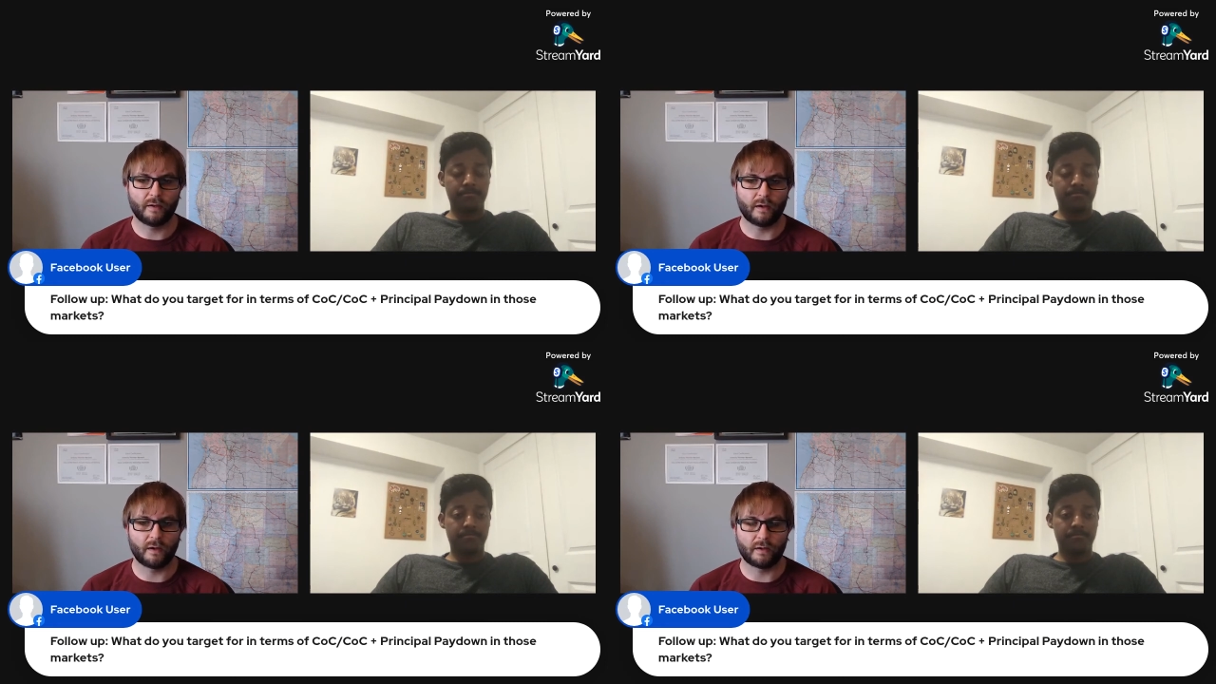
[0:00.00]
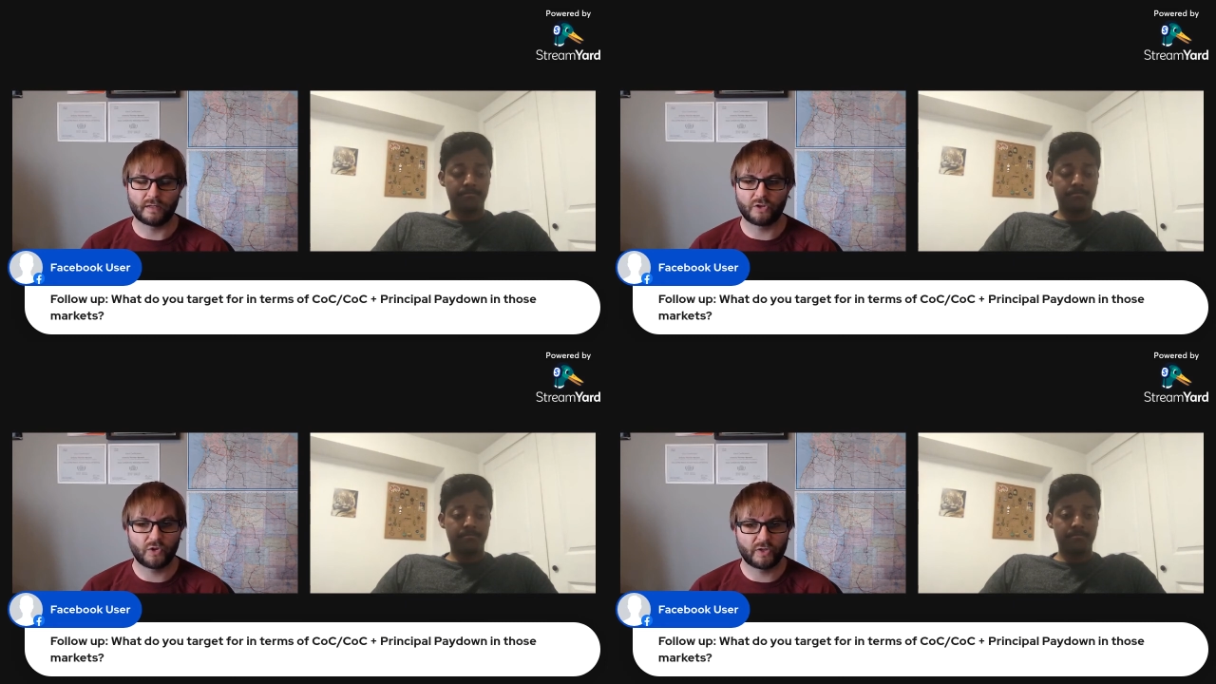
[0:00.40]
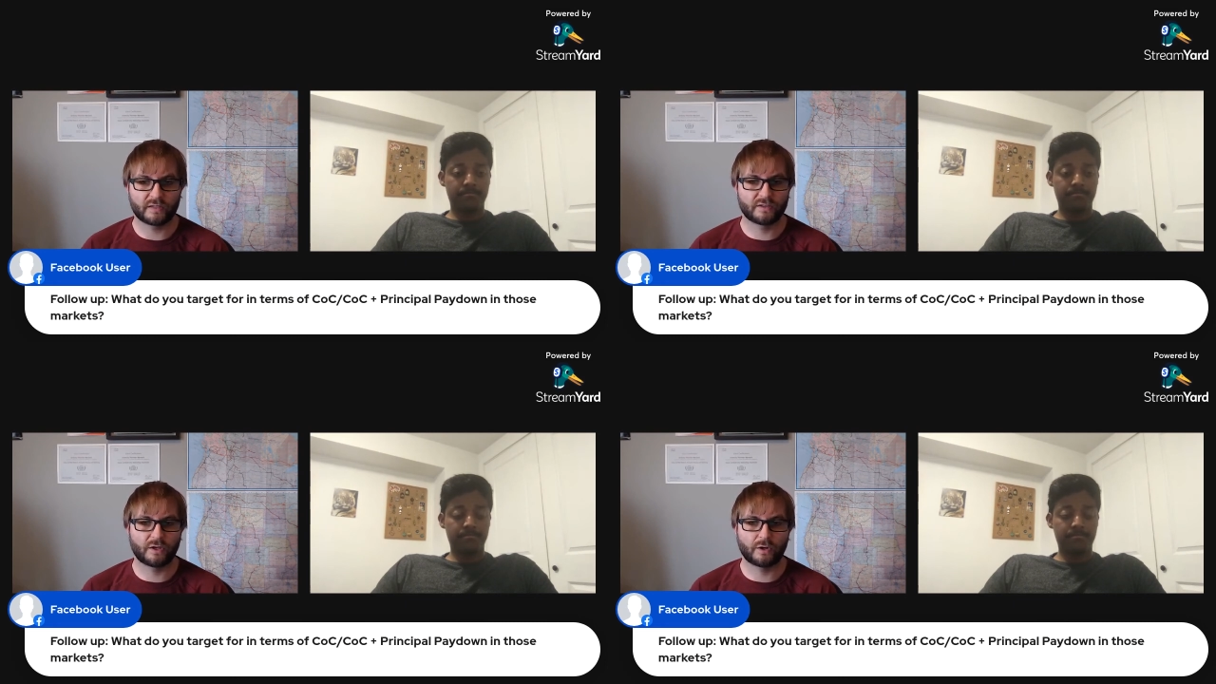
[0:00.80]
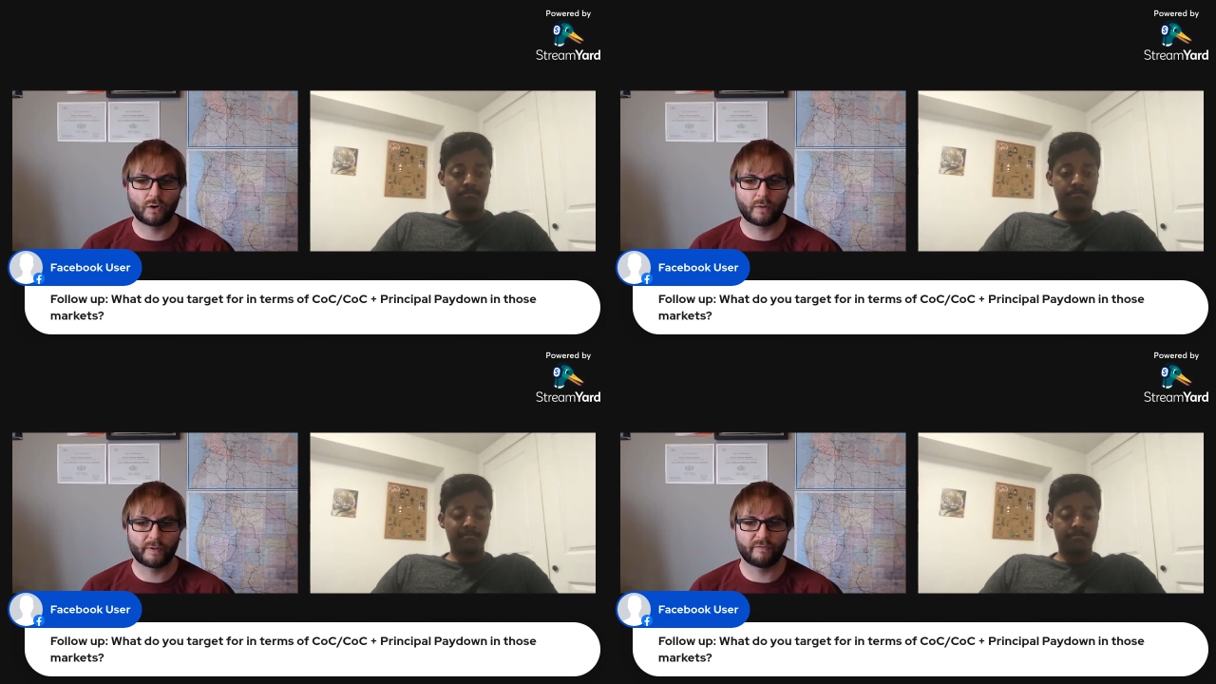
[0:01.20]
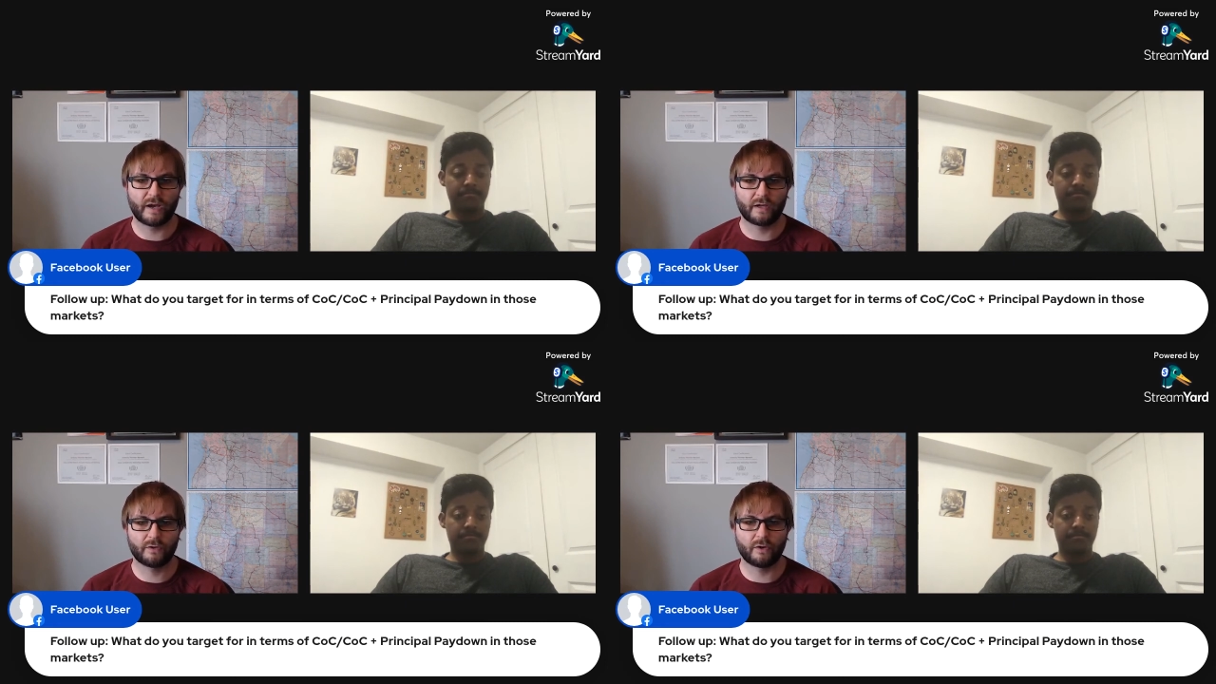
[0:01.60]
Speaker 1: uh, that you think is going to go up in
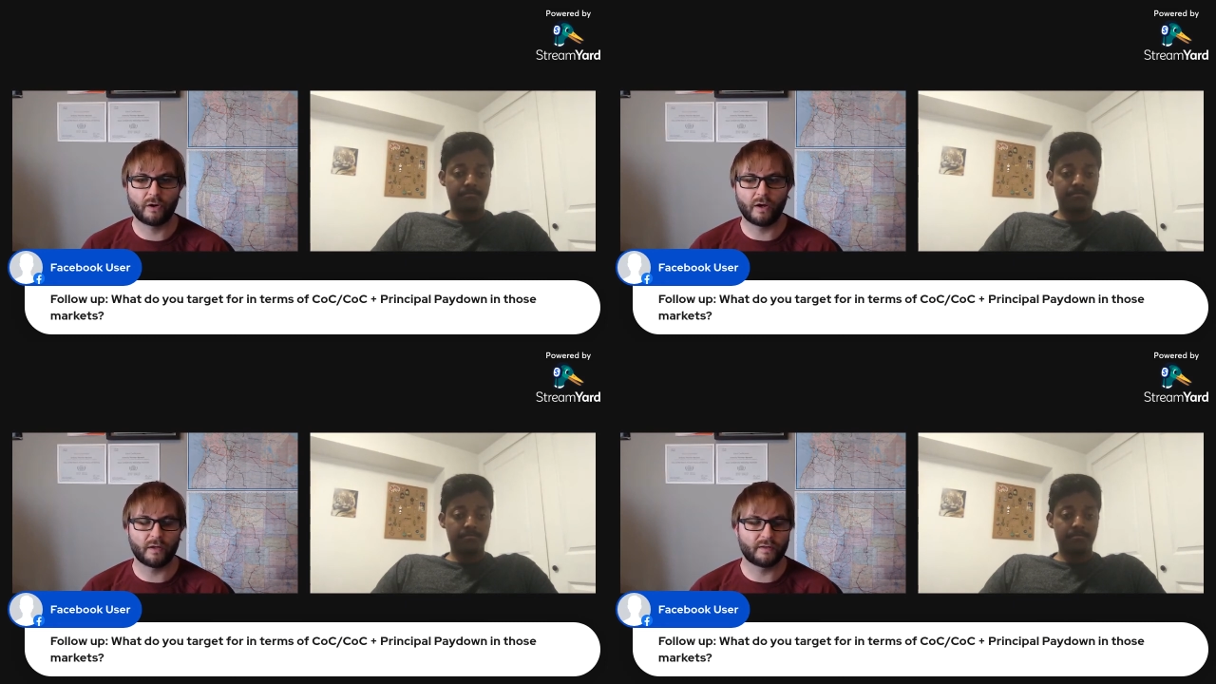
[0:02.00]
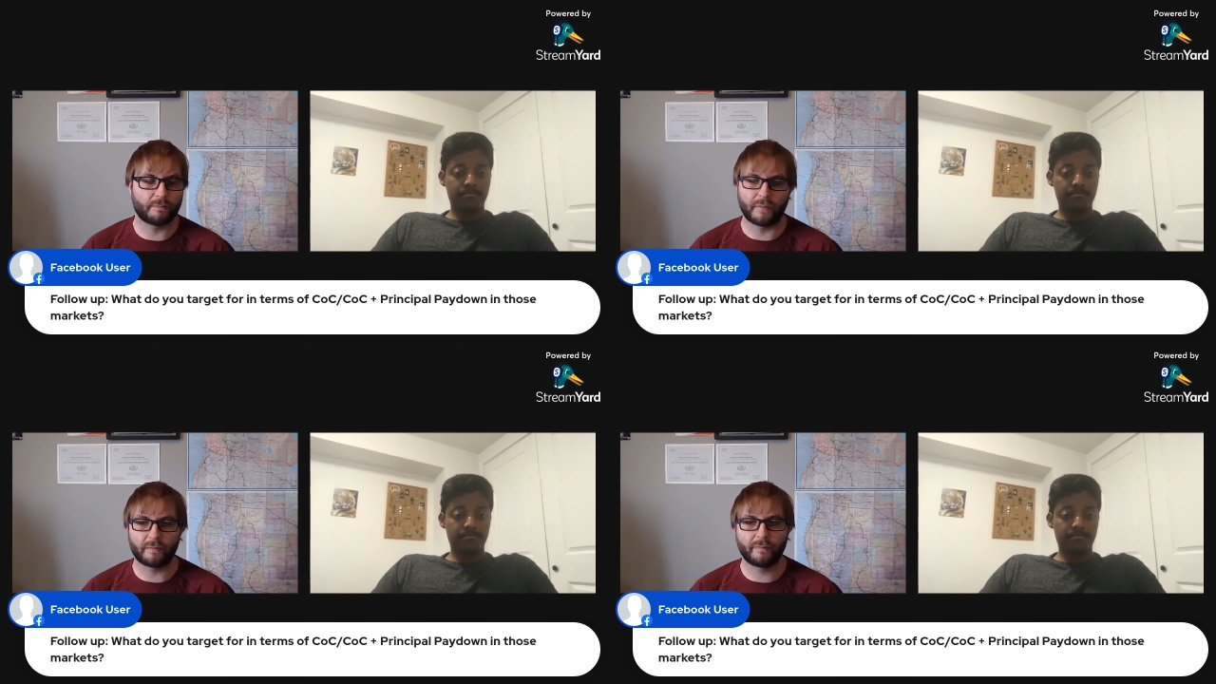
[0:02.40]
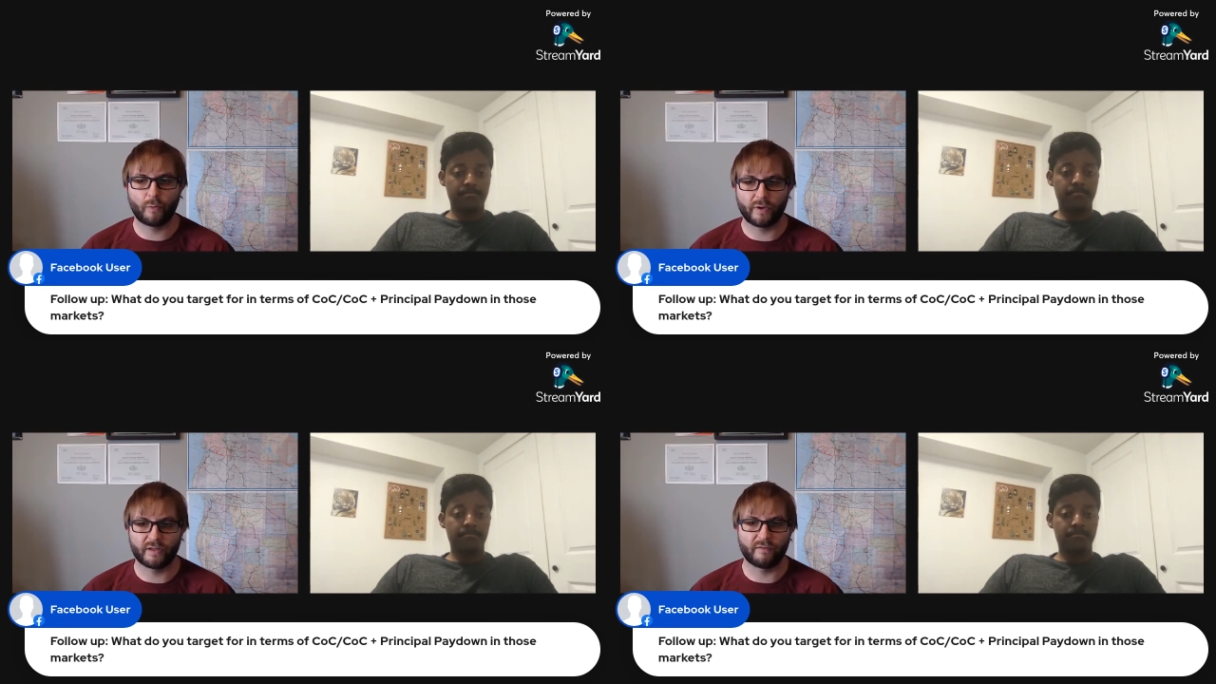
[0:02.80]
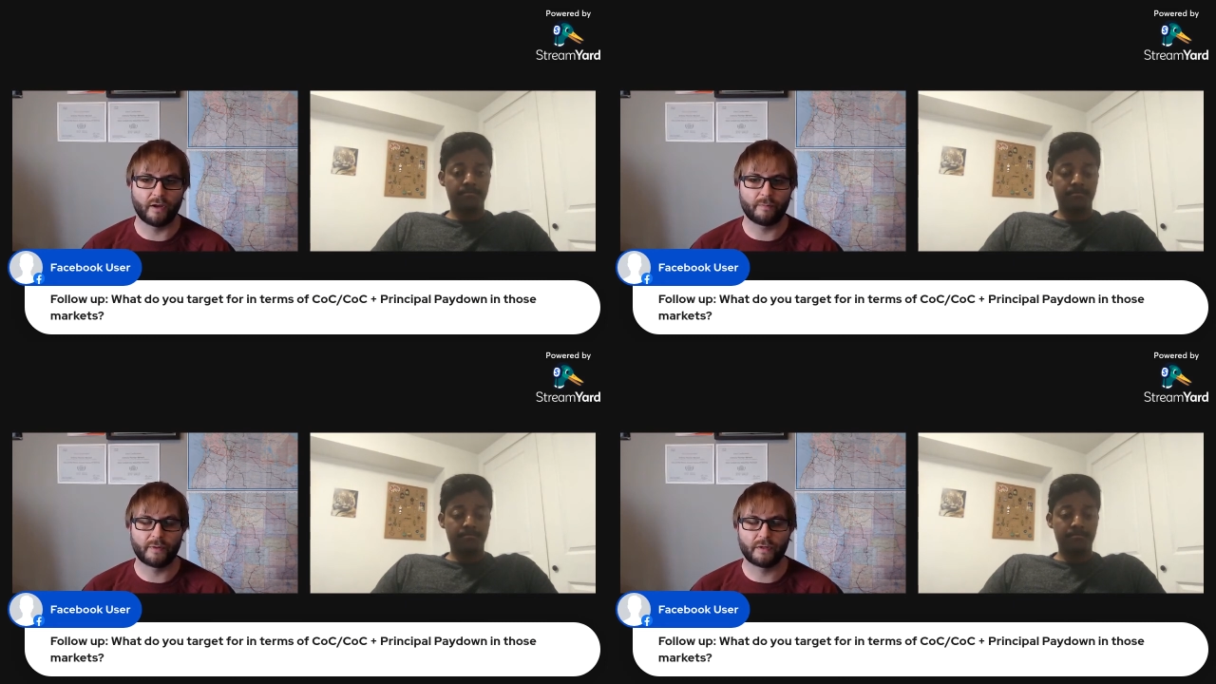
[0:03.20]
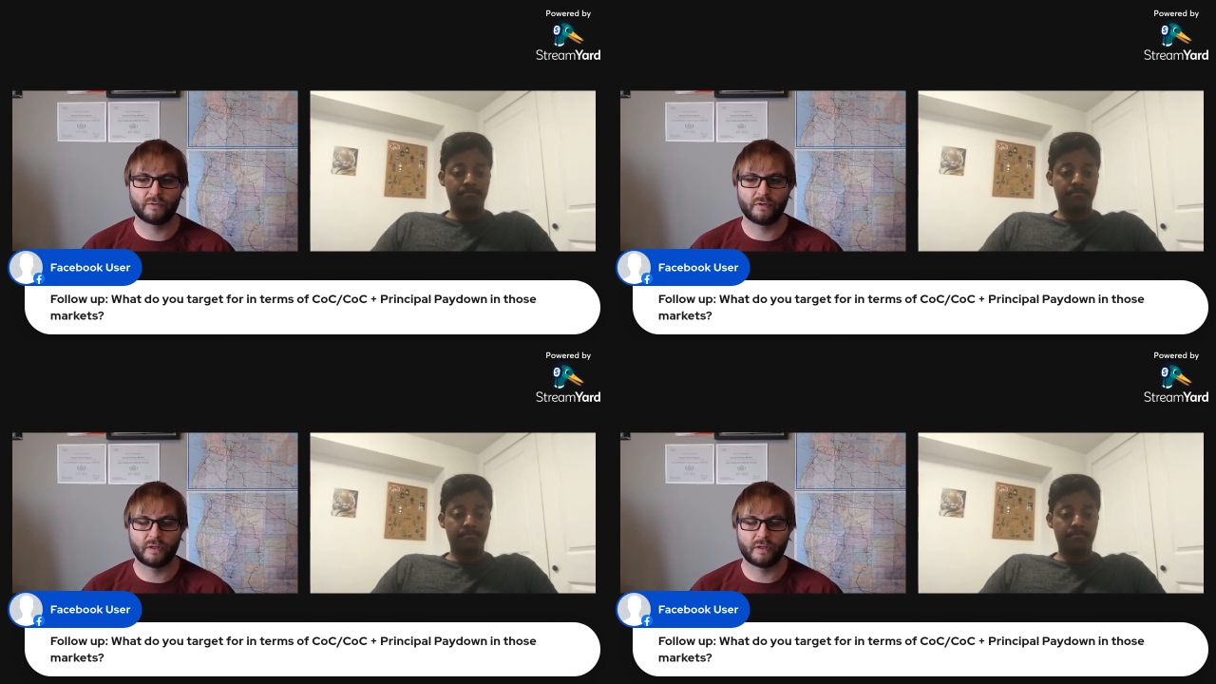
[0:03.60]
value a lot, that might be redeveloped in,